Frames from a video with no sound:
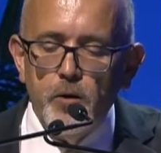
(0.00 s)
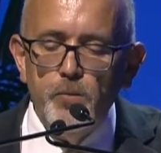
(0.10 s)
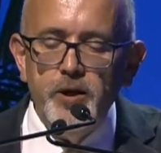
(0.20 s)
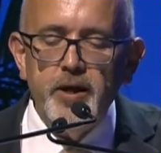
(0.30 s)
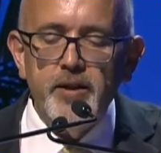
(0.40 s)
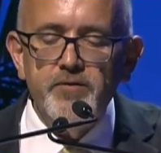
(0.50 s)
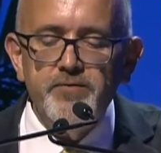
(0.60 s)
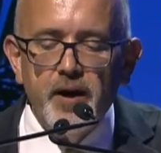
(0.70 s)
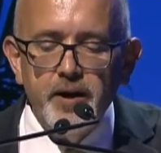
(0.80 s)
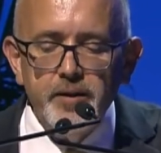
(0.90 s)
We can
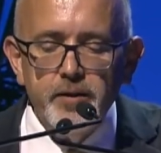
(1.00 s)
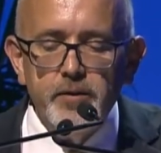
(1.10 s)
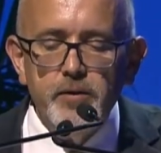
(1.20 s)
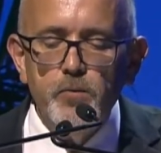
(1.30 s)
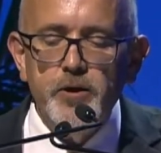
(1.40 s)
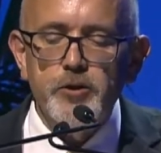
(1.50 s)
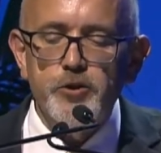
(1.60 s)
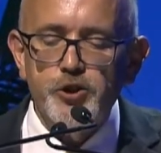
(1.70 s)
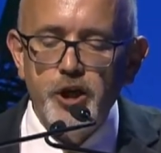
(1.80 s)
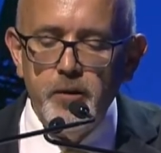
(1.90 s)
define it, we can
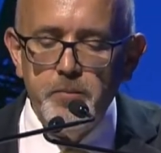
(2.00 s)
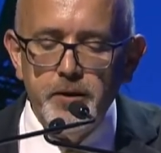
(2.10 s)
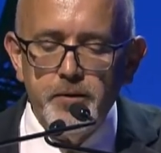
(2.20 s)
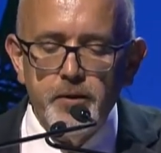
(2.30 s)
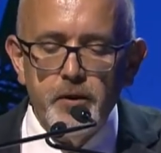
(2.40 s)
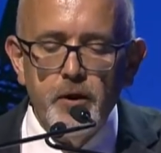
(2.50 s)
shape it.